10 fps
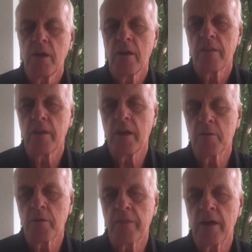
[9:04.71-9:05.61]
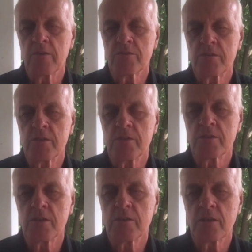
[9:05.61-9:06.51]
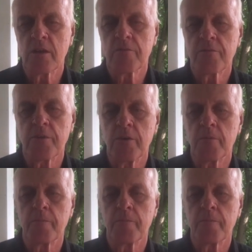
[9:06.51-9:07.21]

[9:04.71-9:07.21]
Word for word: the 81,000 is, is enough for you.